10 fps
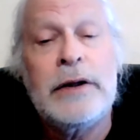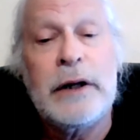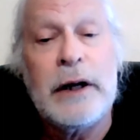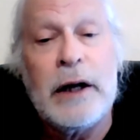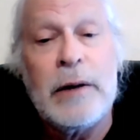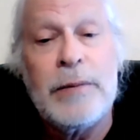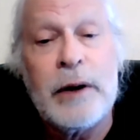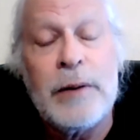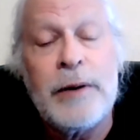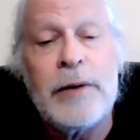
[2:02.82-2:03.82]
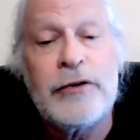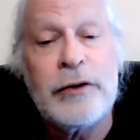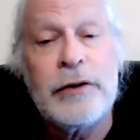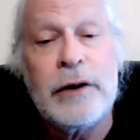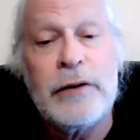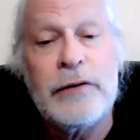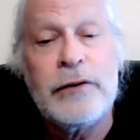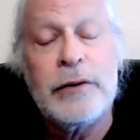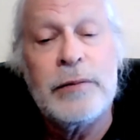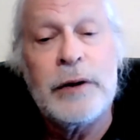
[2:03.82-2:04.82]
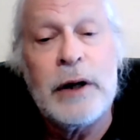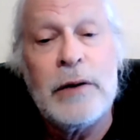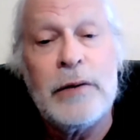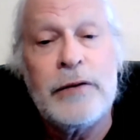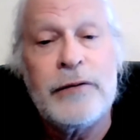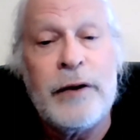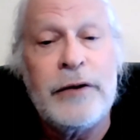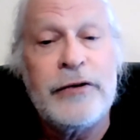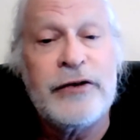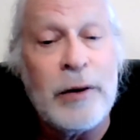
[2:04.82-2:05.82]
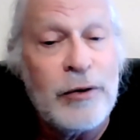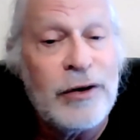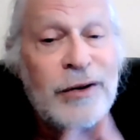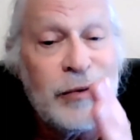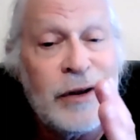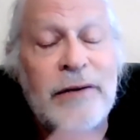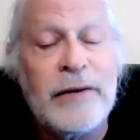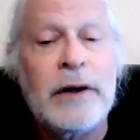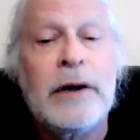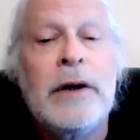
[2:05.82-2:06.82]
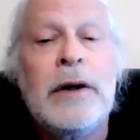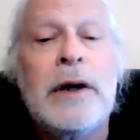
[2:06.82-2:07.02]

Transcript: it did help. And I probably should have done it sooner, but I was very stubborn in believing